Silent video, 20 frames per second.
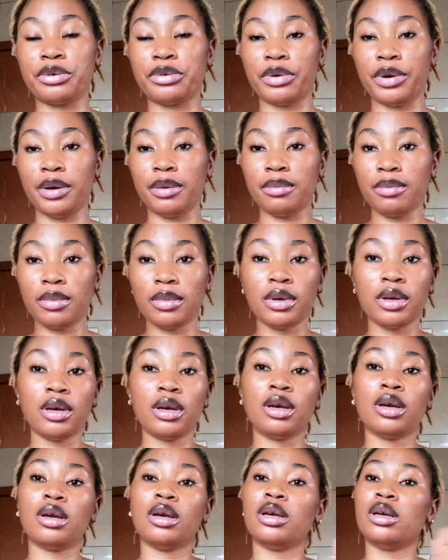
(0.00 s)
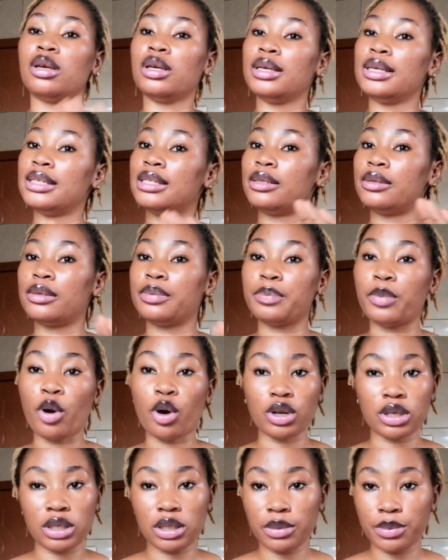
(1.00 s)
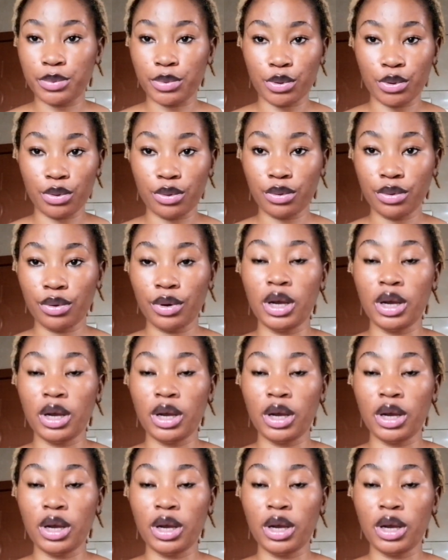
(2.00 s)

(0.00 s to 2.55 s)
cream, it's possible.